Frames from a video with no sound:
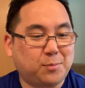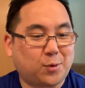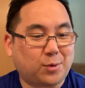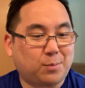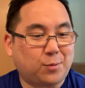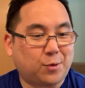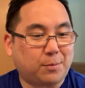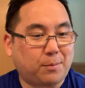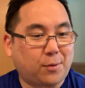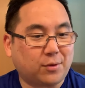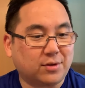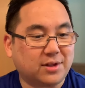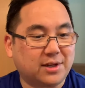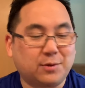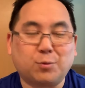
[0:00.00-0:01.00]
more
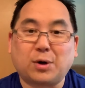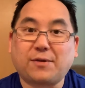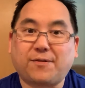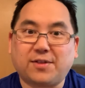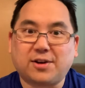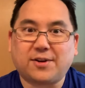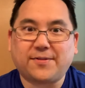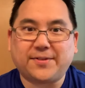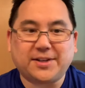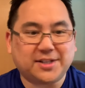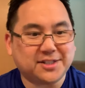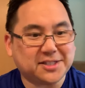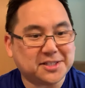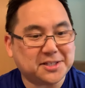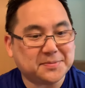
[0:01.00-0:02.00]
importantly, Ric Flair
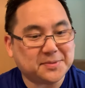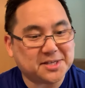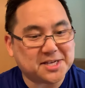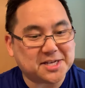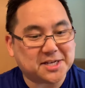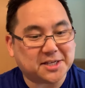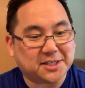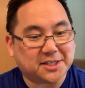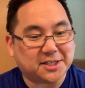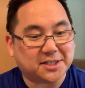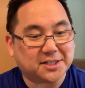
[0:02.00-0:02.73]
fans. And